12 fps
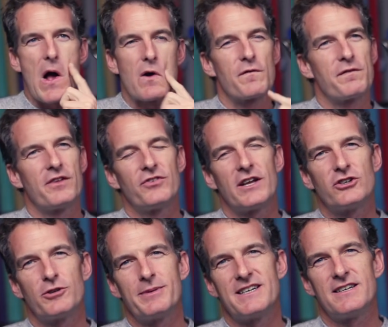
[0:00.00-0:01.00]
or 5th
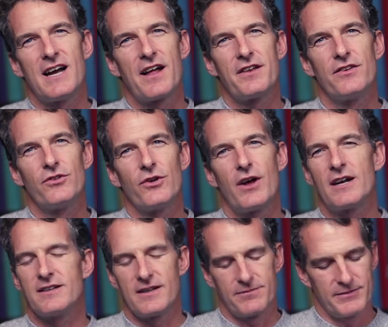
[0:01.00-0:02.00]
century BC Athens, or I
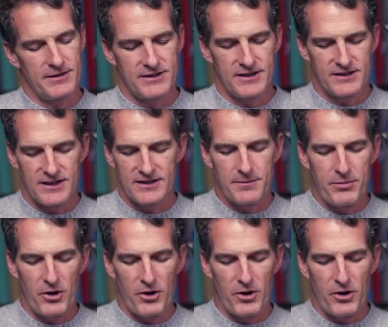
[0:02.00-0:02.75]
don't know. It's just, it's an